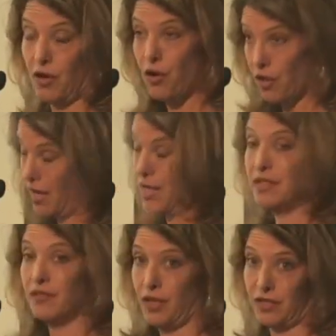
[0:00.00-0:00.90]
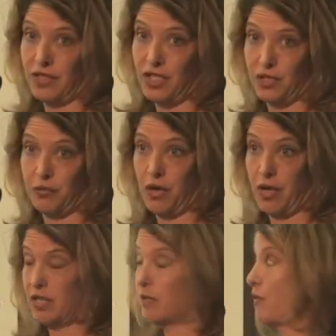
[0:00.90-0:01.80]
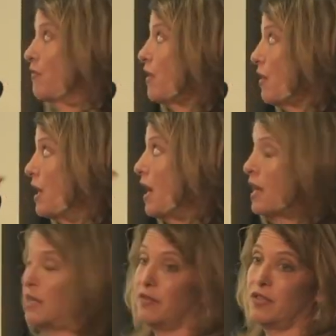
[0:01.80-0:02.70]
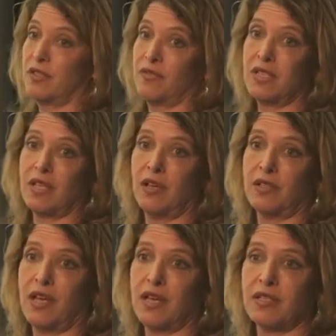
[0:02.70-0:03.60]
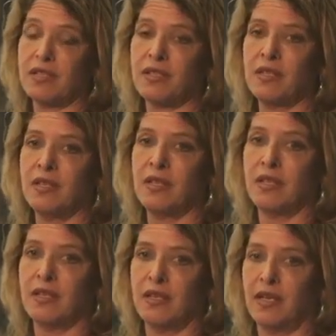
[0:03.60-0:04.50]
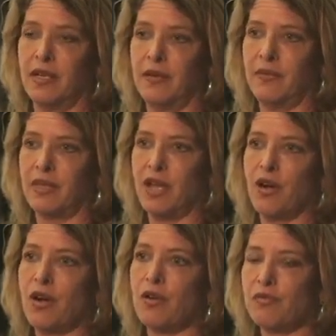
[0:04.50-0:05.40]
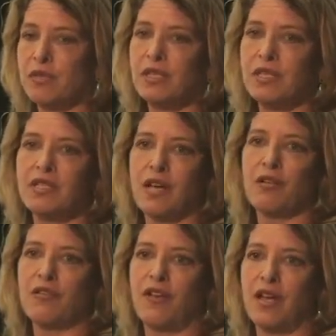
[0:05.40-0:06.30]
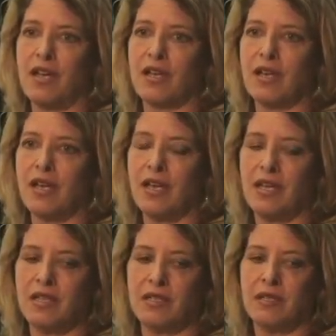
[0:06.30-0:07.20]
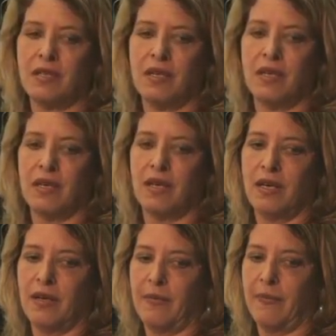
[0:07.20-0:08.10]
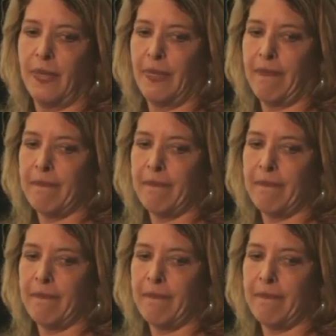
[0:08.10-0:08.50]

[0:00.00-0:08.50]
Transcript: all kinds of oxidation products, but very high levels of these aldehydes. They are really terrifying, and the